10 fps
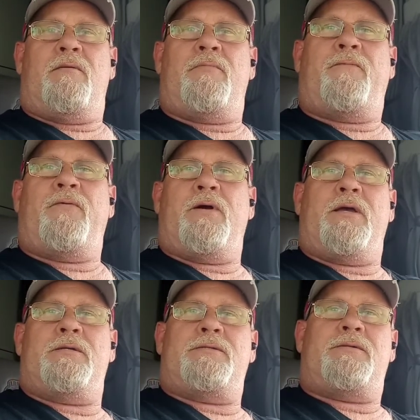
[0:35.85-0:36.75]
Before I
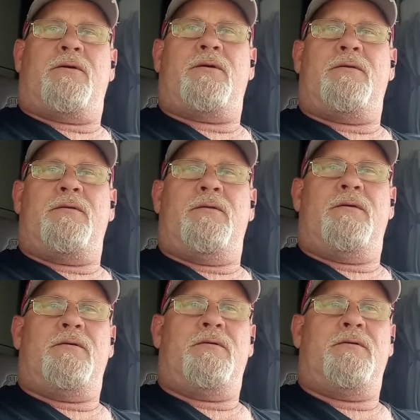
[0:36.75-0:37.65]
get started,
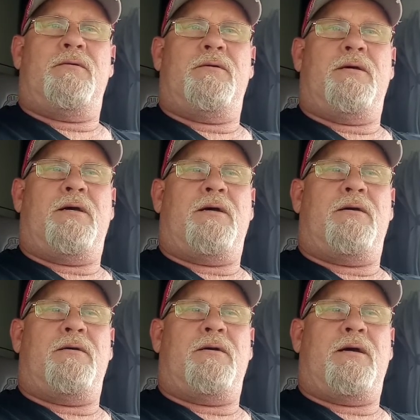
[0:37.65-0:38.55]

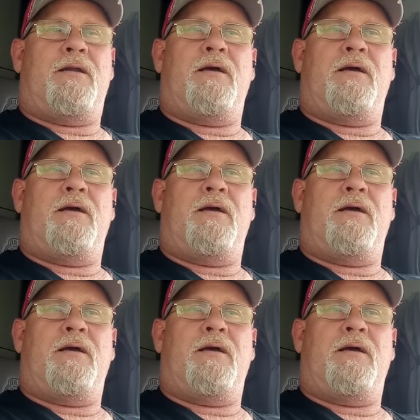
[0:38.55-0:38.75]
I'd